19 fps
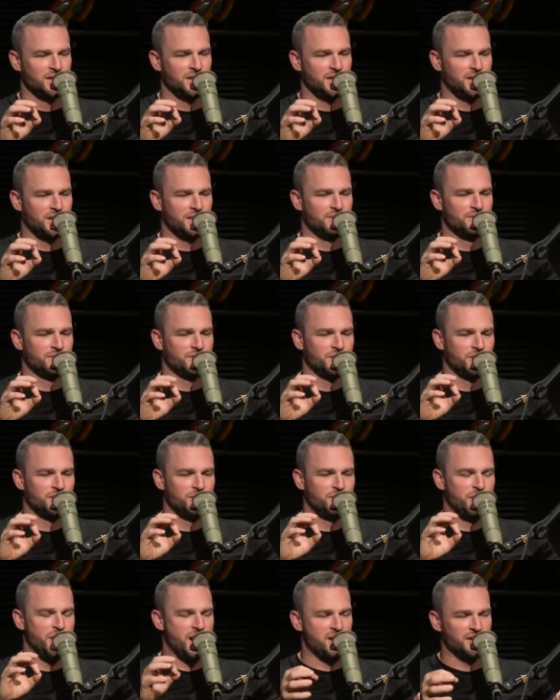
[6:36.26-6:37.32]
you know,
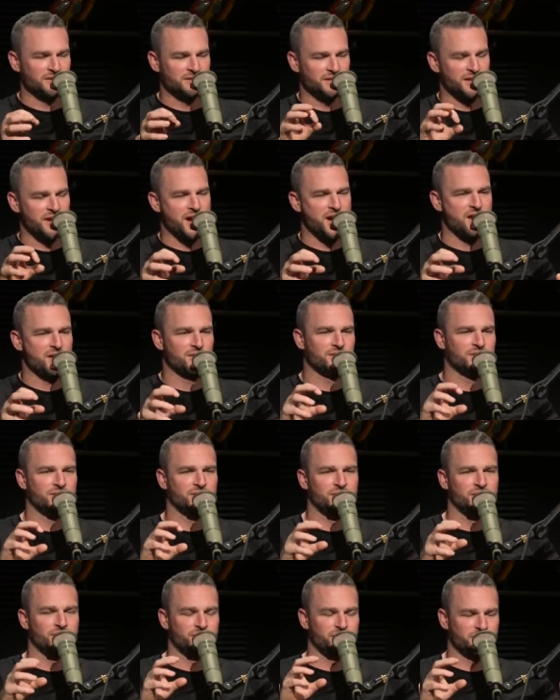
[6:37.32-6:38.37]
balance it out,
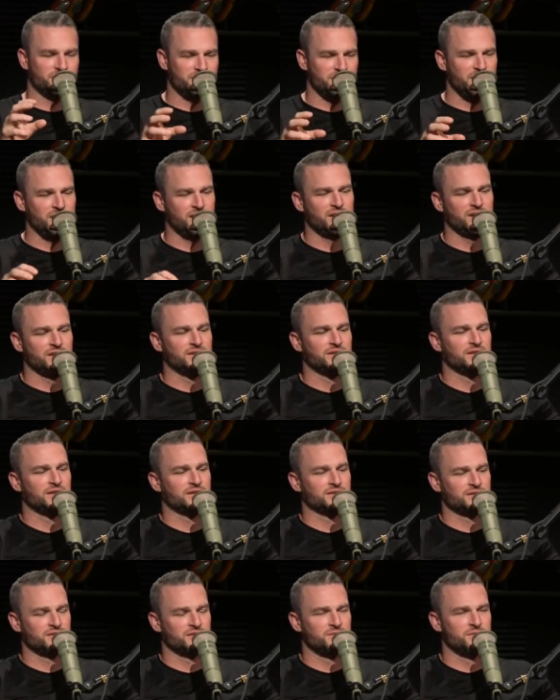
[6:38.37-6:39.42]
your physique and
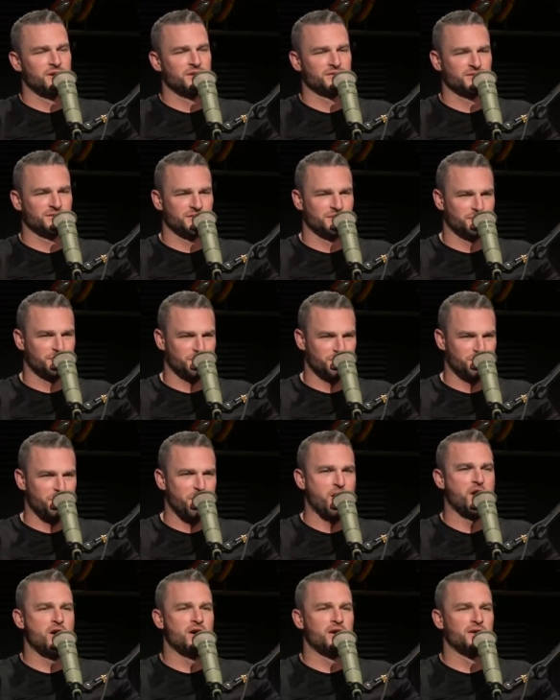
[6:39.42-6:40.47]
get certain muscles to
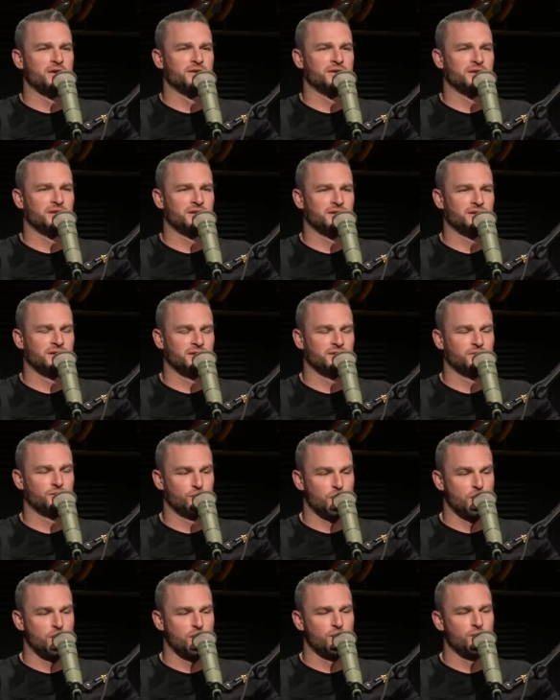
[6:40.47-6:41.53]
respond and
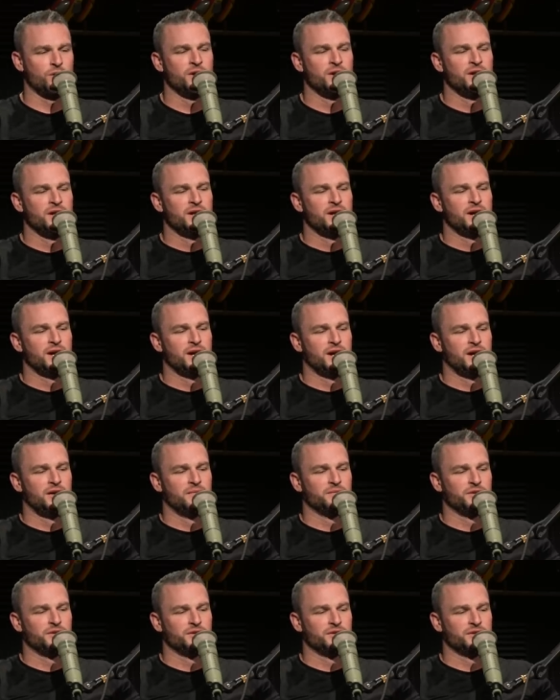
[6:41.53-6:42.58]
grow,
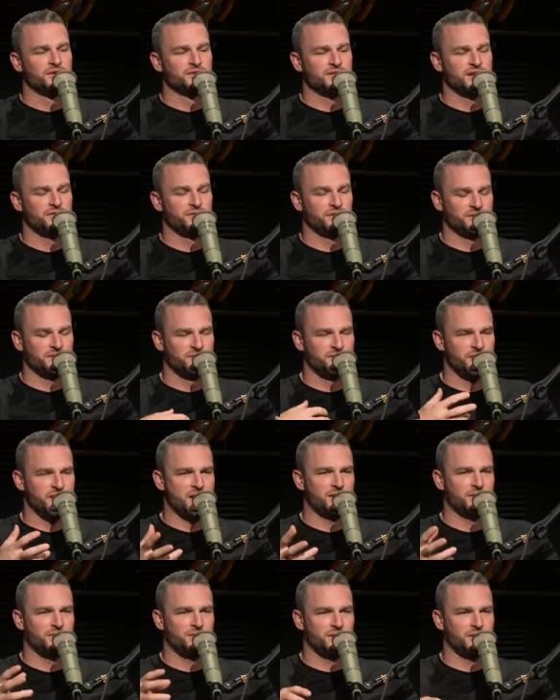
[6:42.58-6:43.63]
you know, there's definitely some
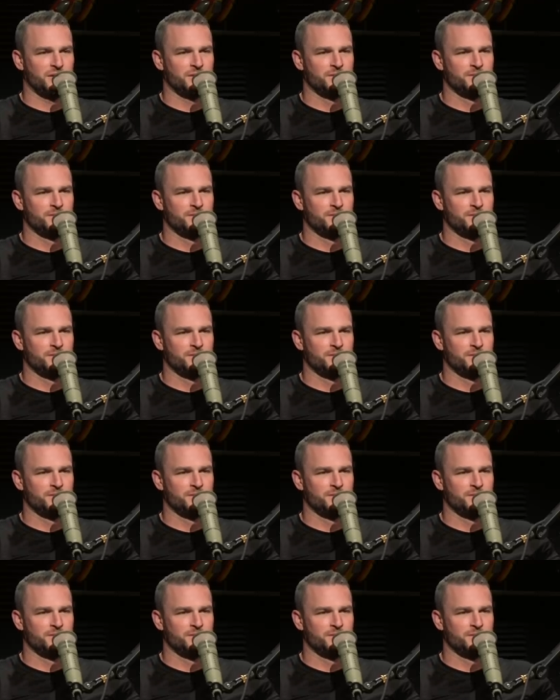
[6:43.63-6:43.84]
value here.